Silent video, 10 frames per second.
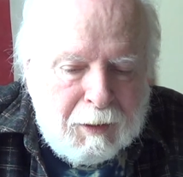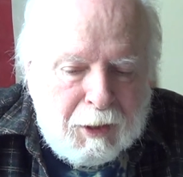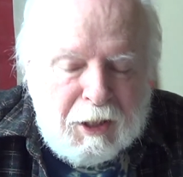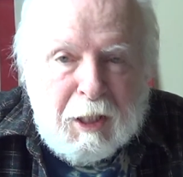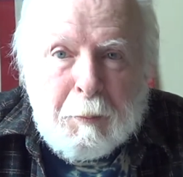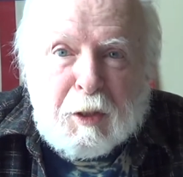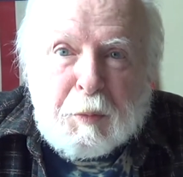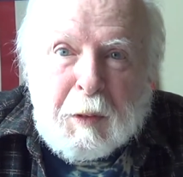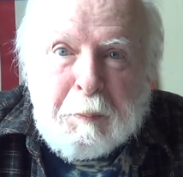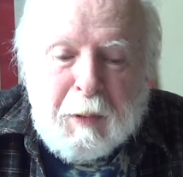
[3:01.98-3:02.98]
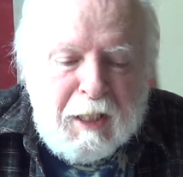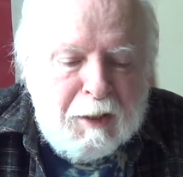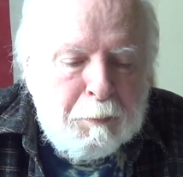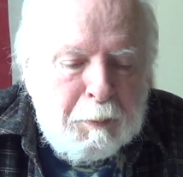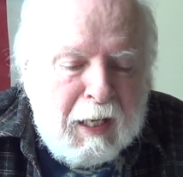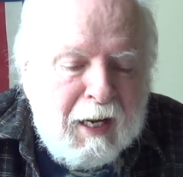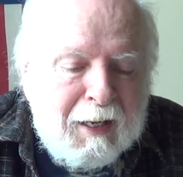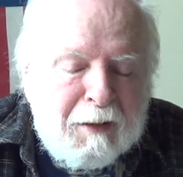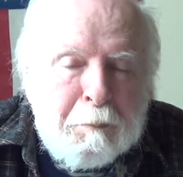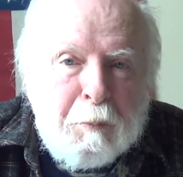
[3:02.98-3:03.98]
And they must be beaten
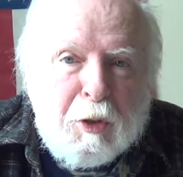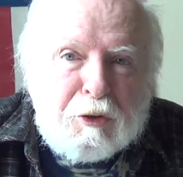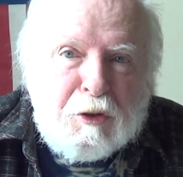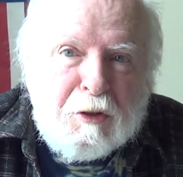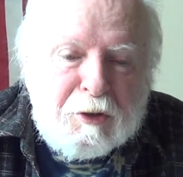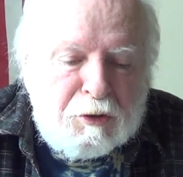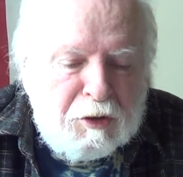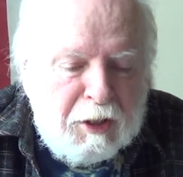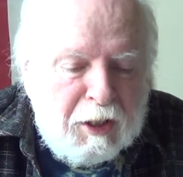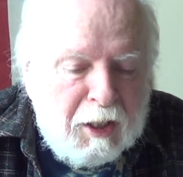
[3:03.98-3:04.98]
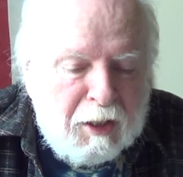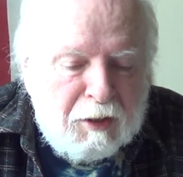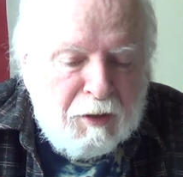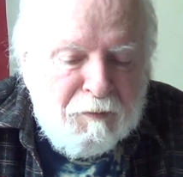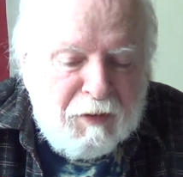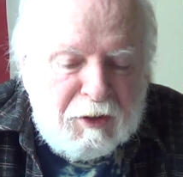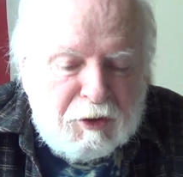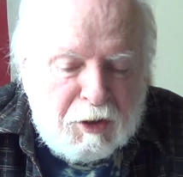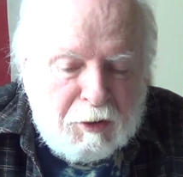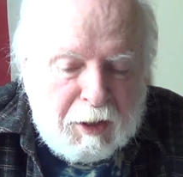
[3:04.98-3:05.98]
back mercilessly and
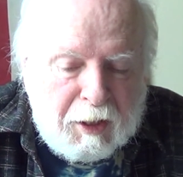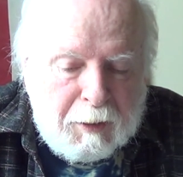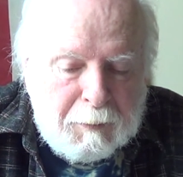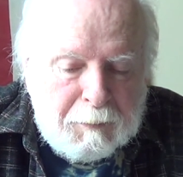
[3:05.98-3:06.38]
convincingly.